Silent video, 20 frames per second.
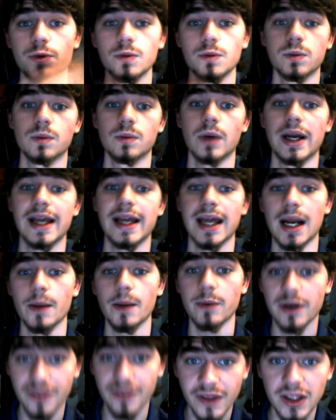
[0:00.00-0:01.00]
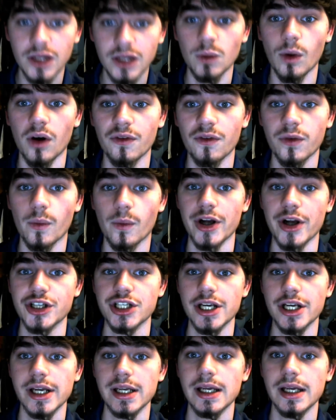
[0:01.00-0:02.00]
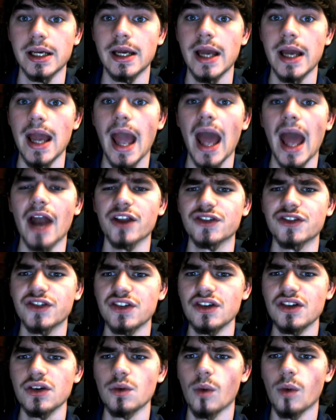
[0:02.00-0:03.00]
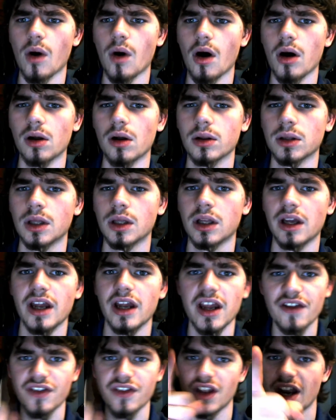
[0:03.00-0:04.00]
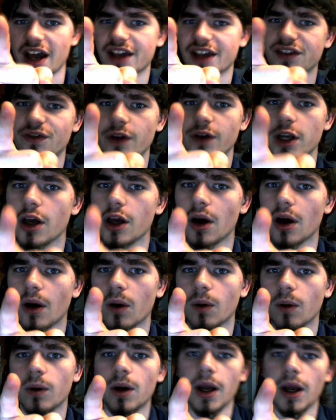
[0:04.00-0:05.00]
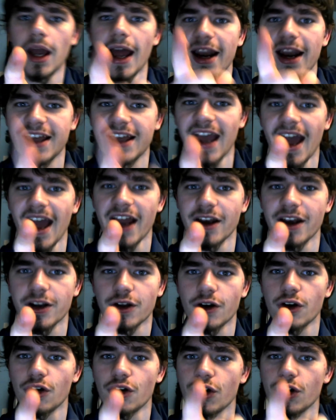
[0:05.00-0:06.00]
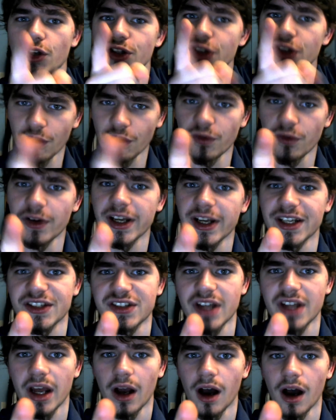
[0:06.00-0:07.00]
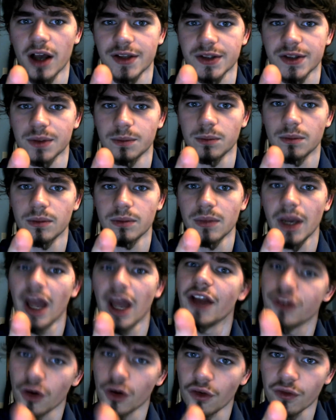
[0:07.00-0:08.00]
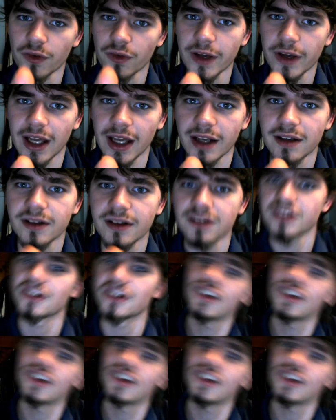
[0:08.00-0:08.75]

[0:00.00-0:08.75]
again, I want to thank you all for watching. I'll see you all in the next video. And again, don't forget to stay awesome. And don't forget to